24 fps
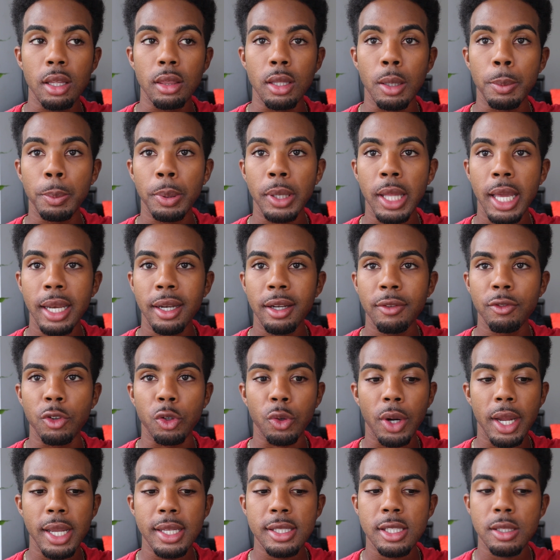the planet of
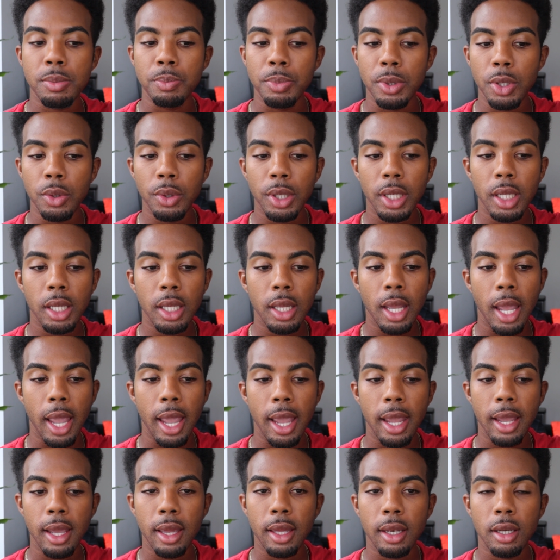grace, beauty,
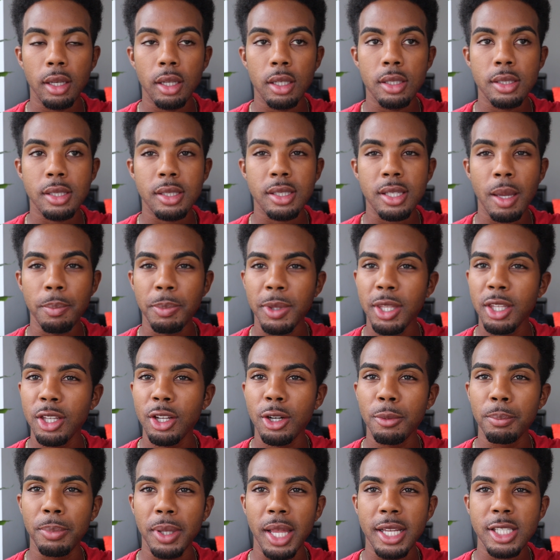and something
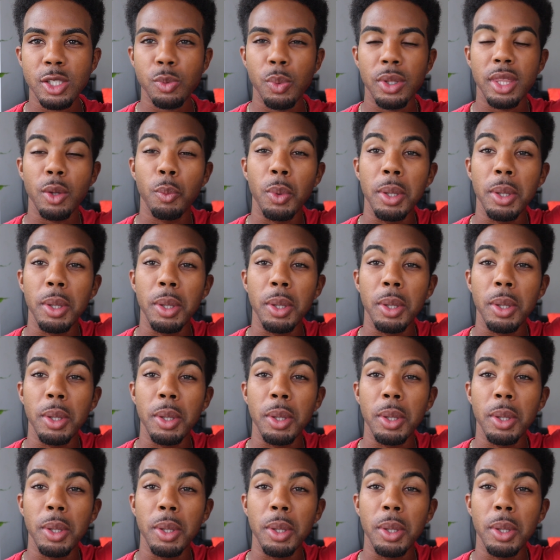you're blessed with,